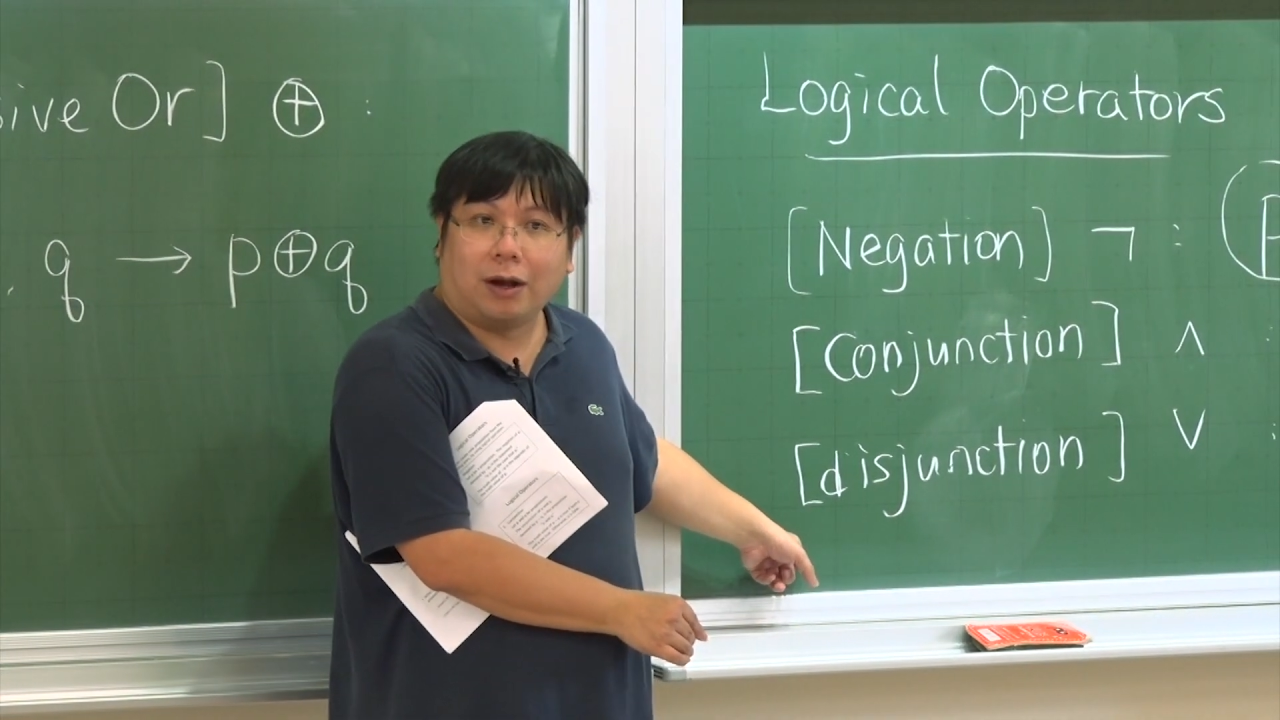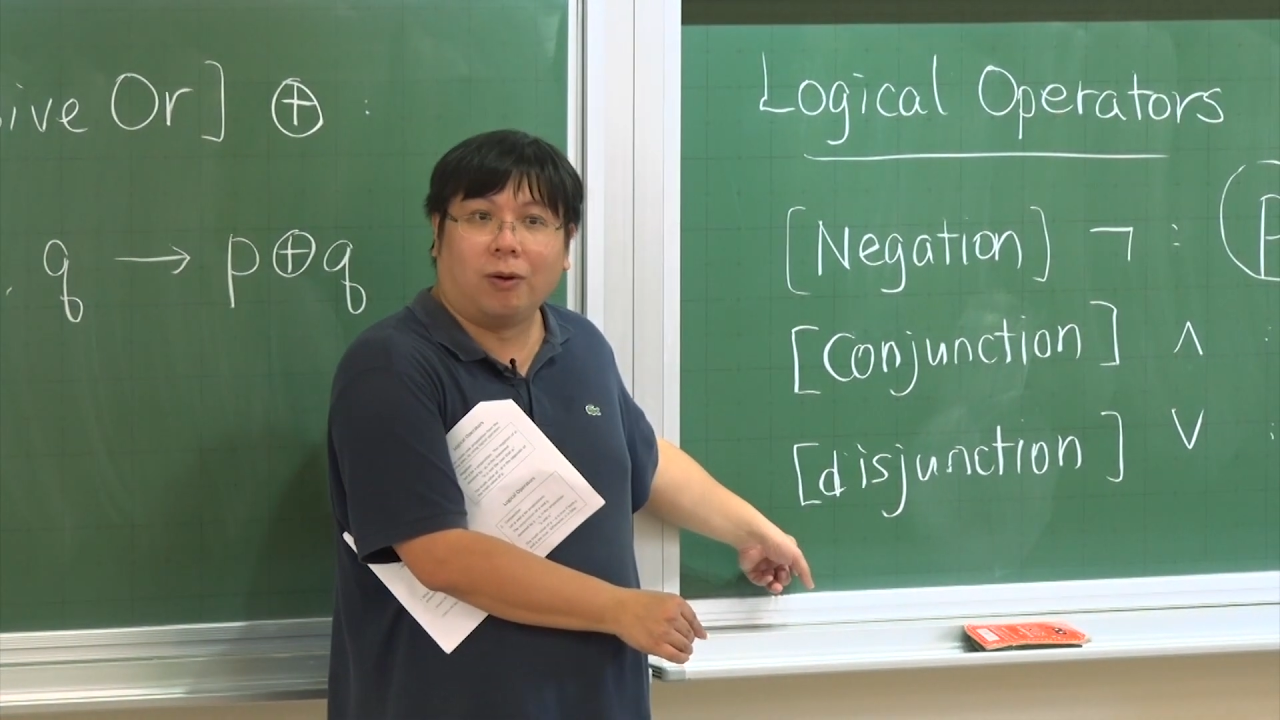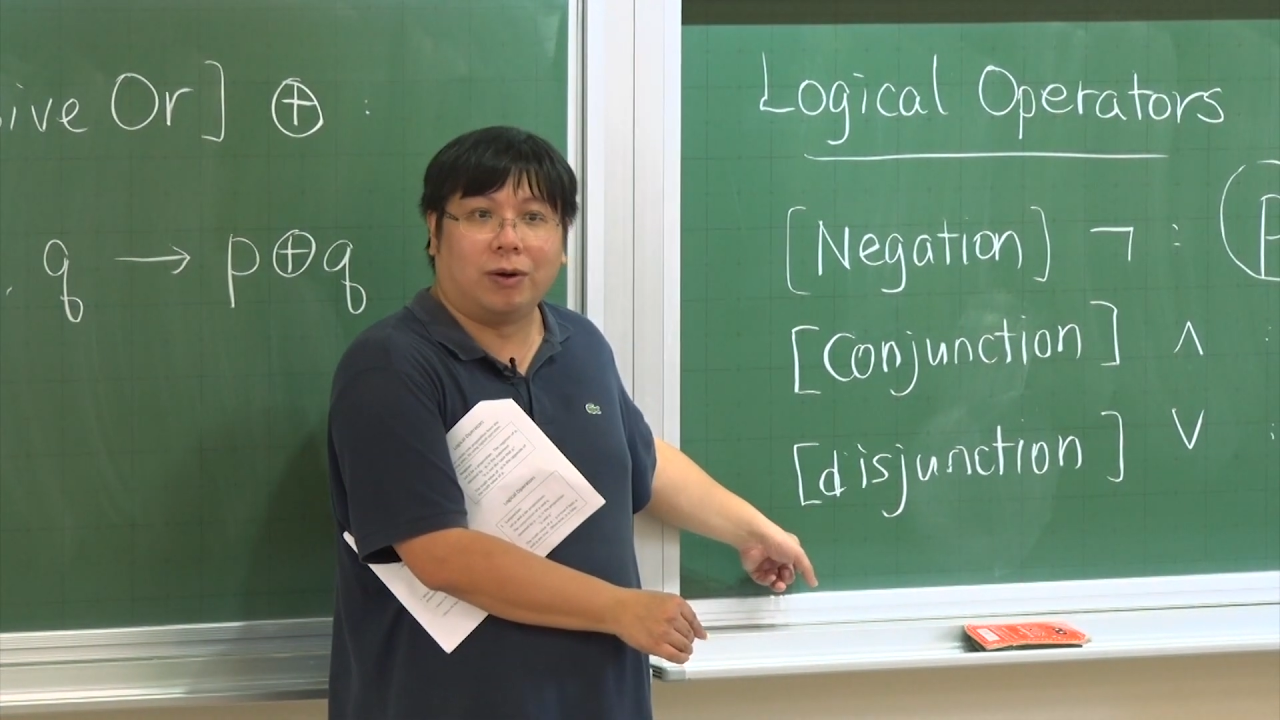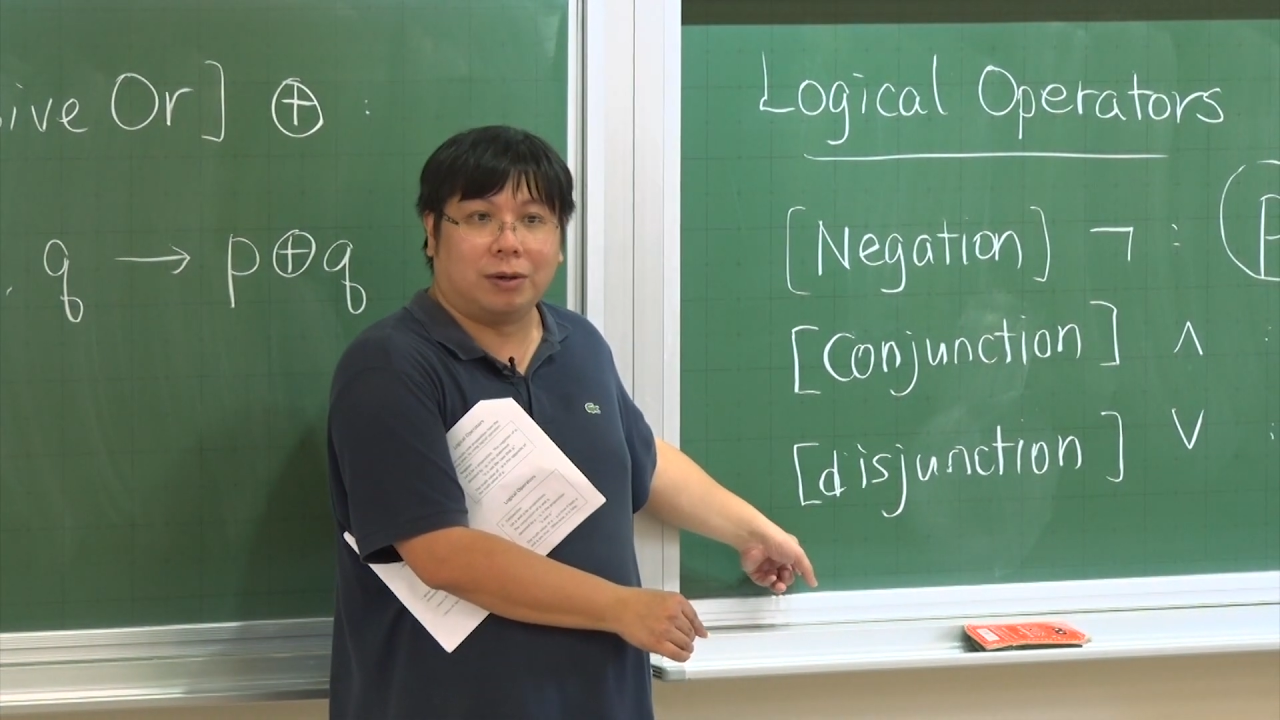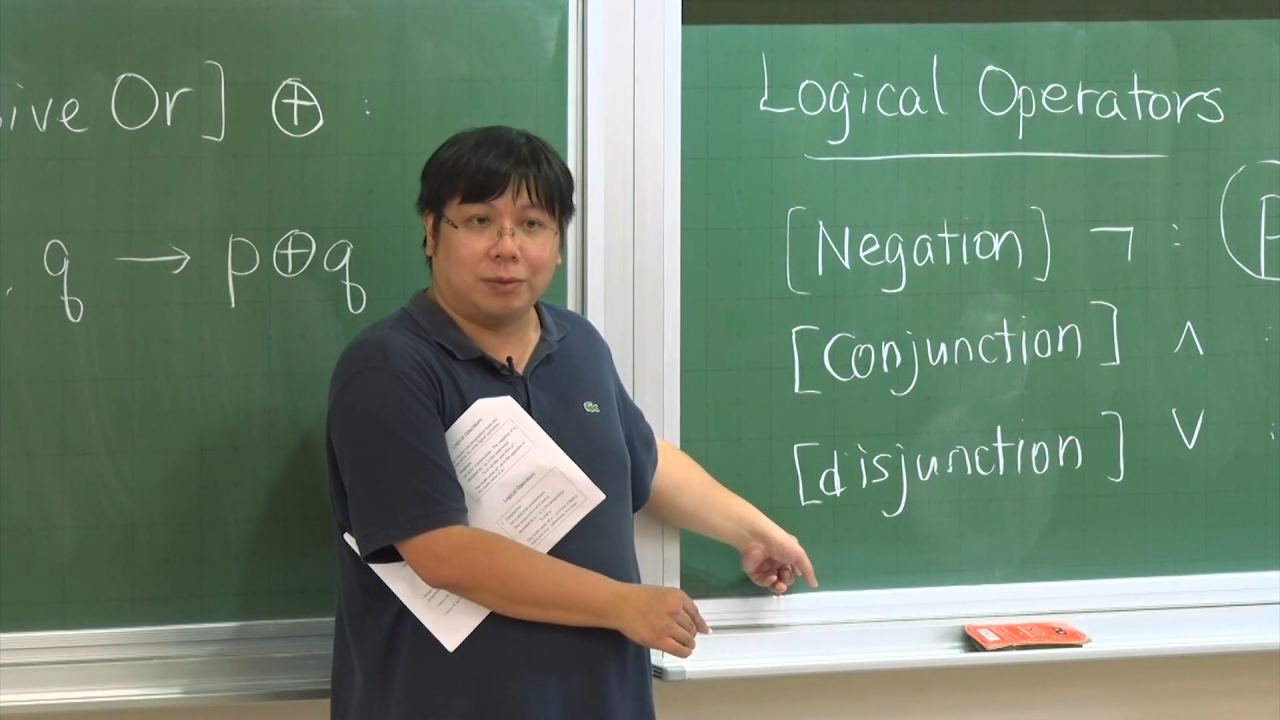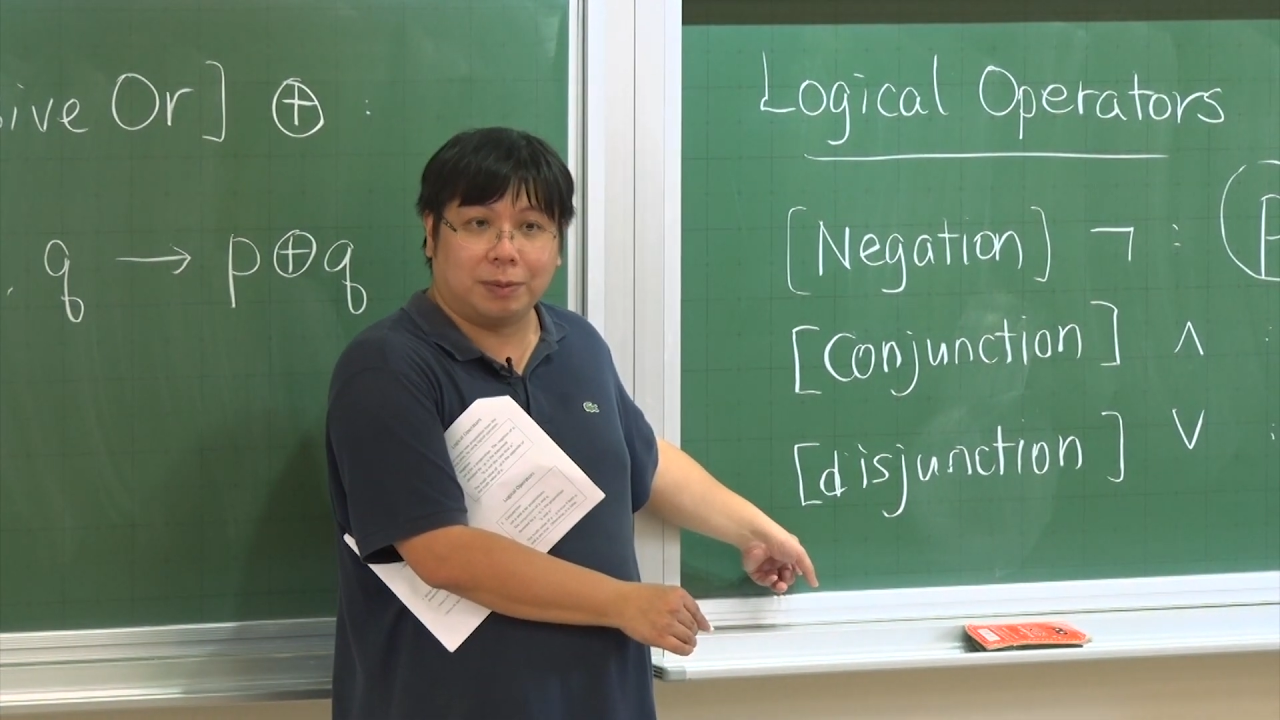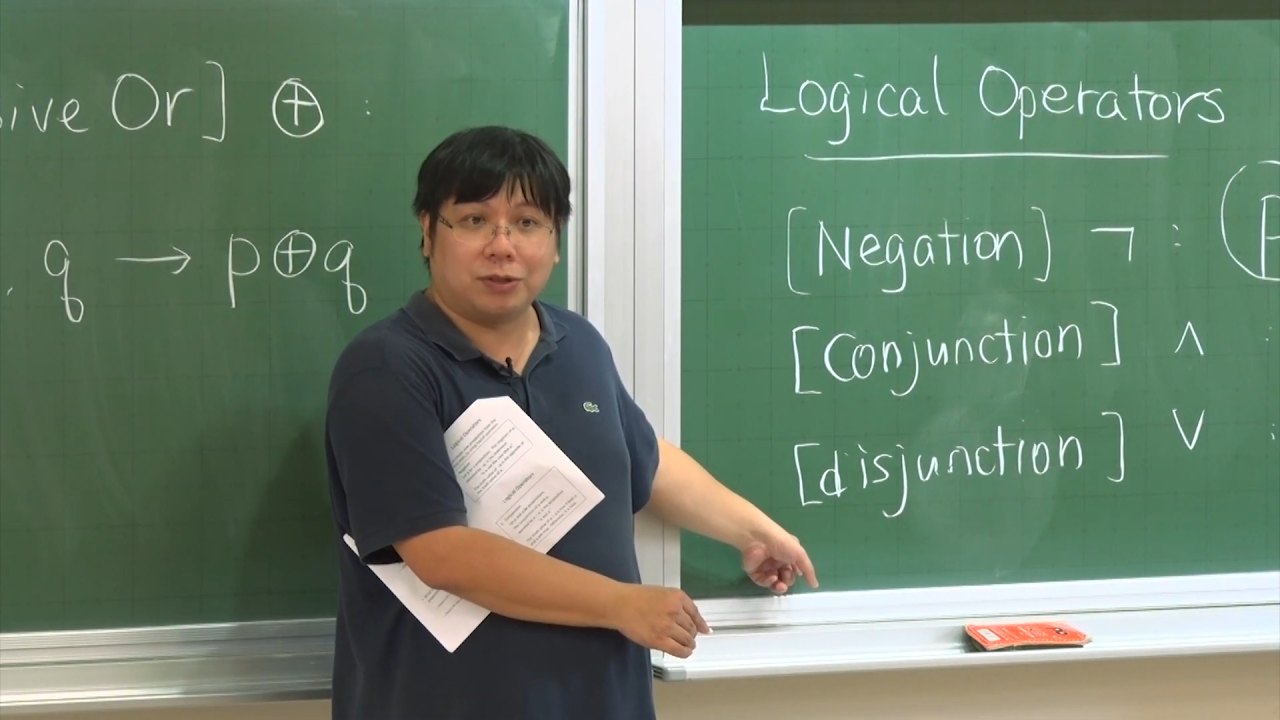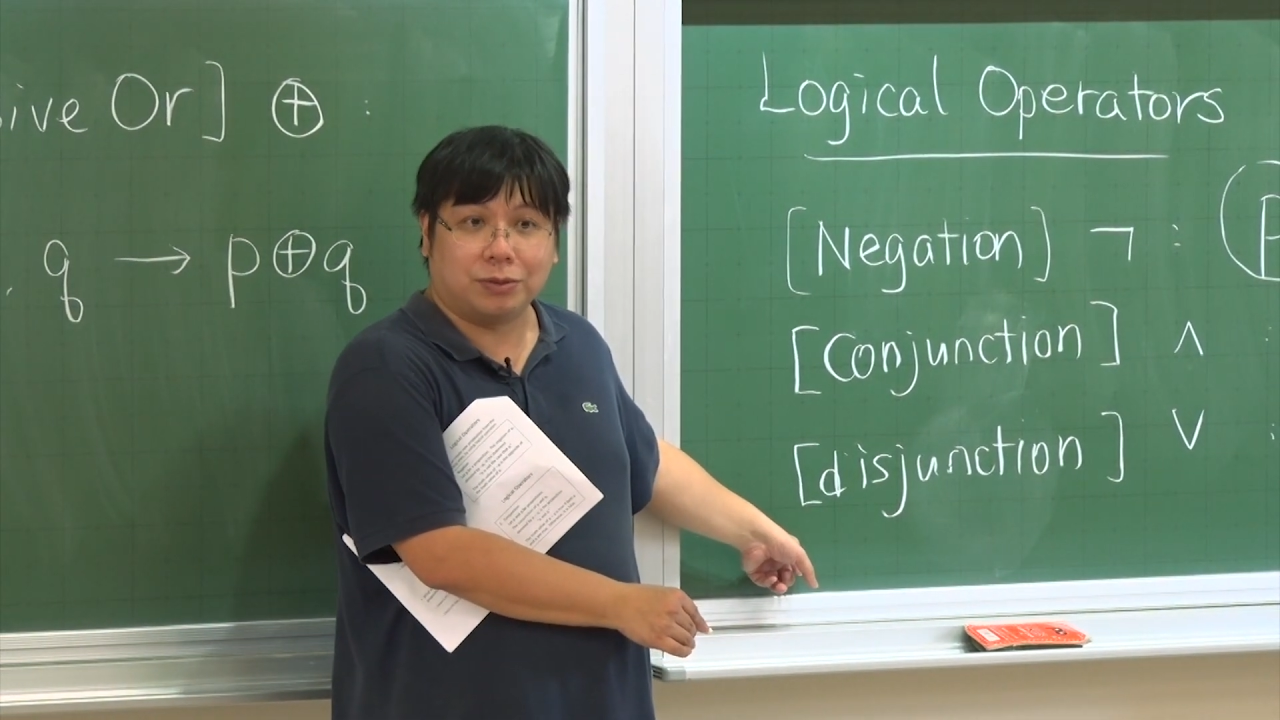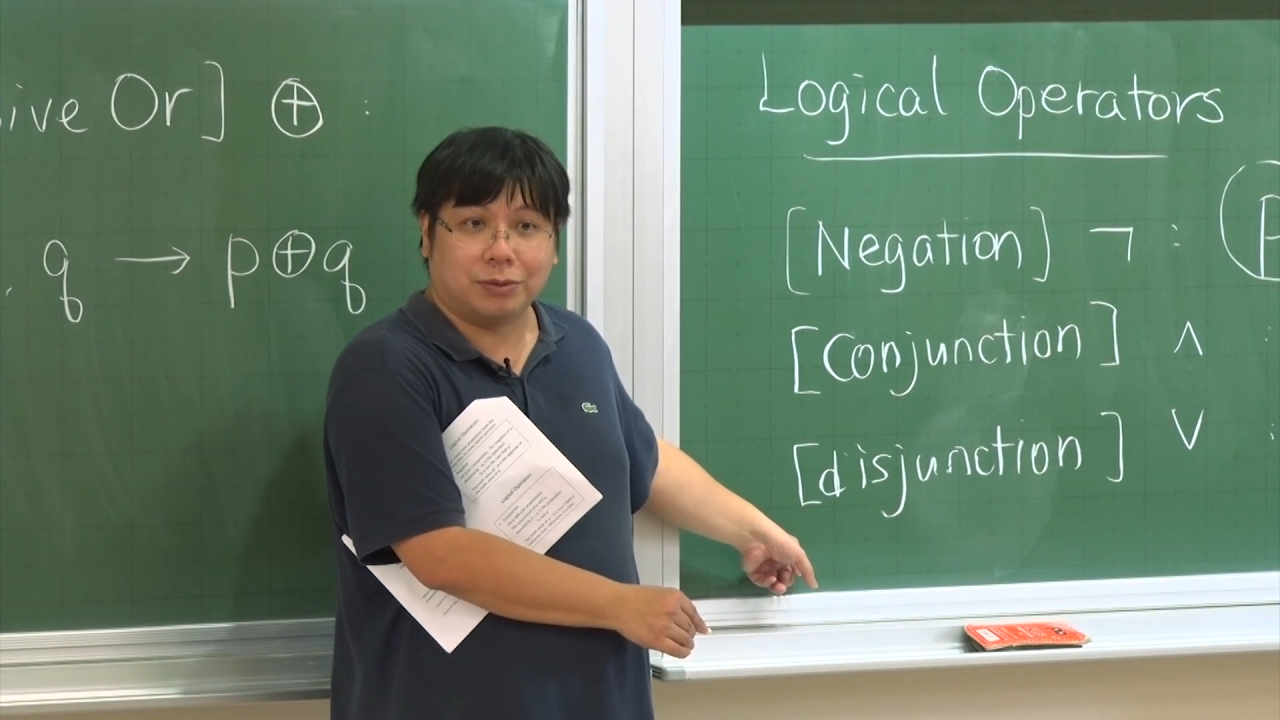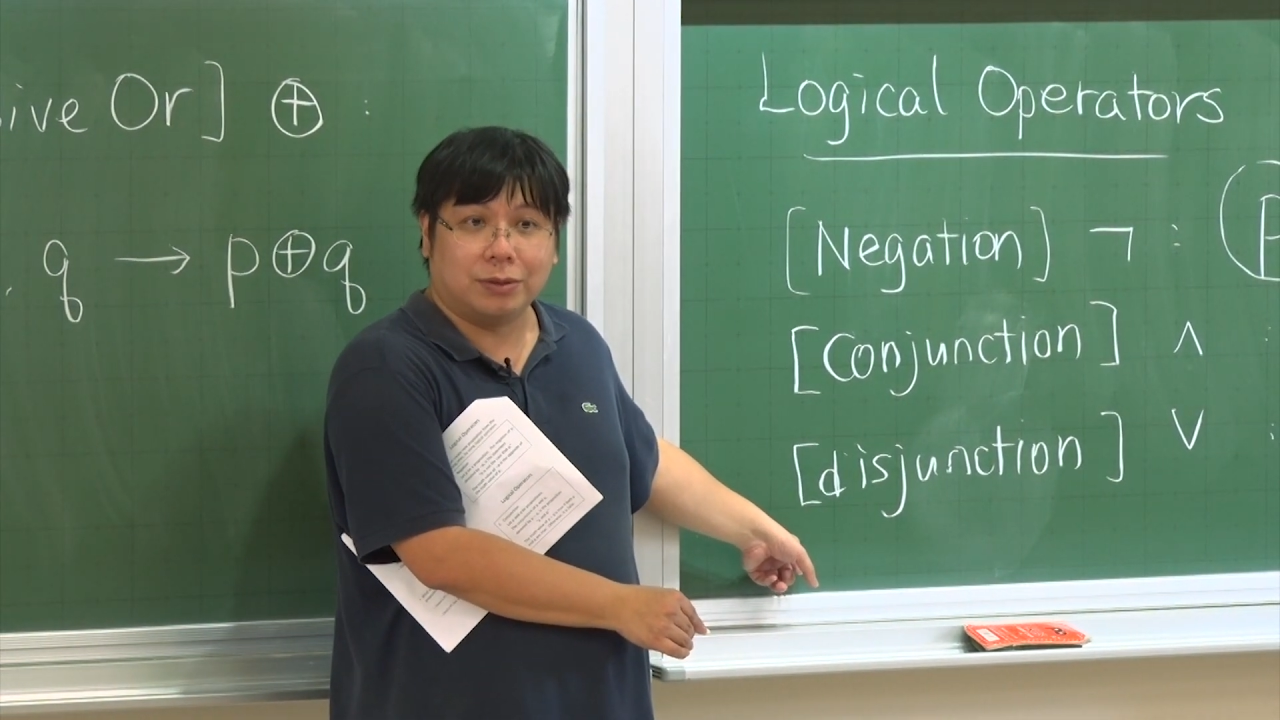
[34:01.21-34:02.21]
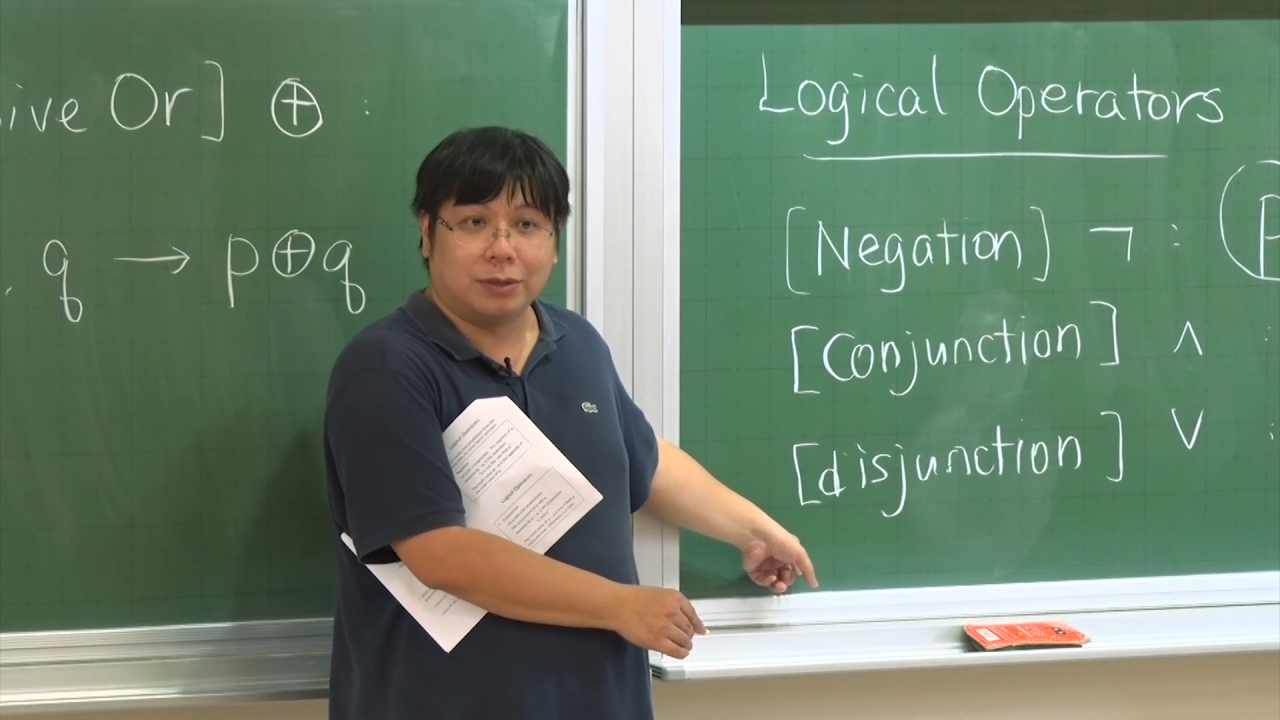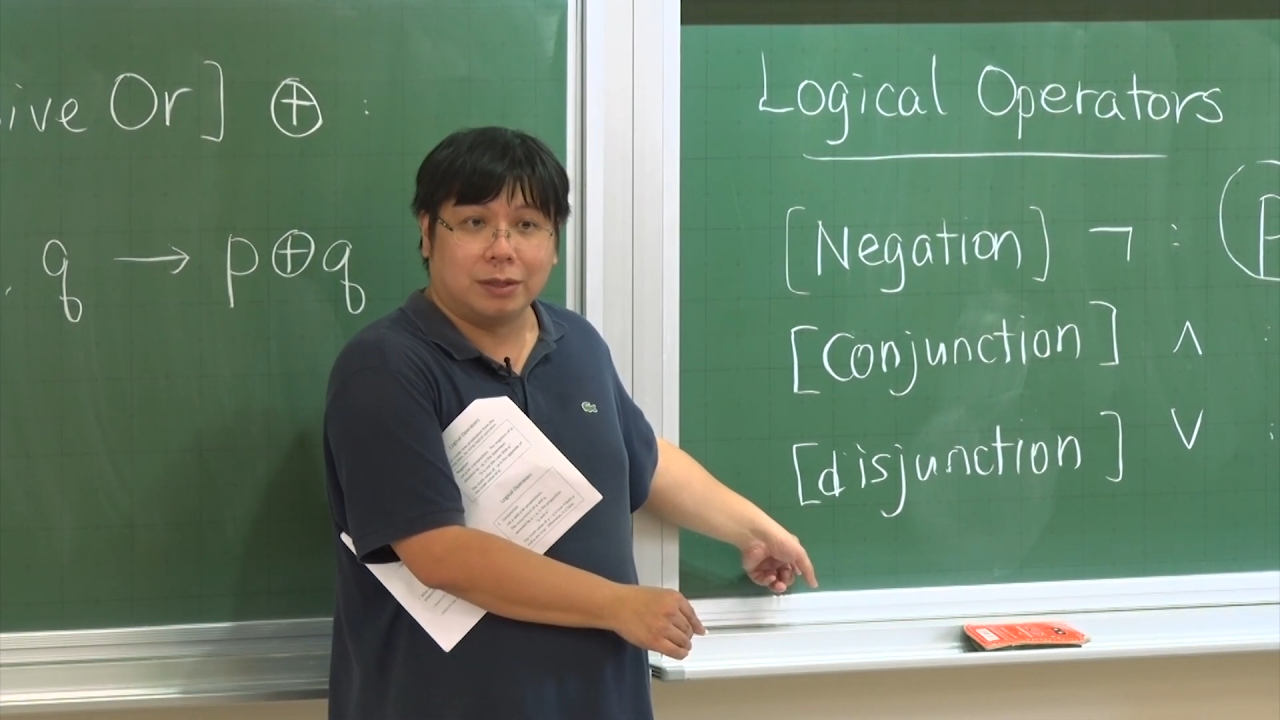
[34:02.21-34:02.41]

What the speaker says: or will be true.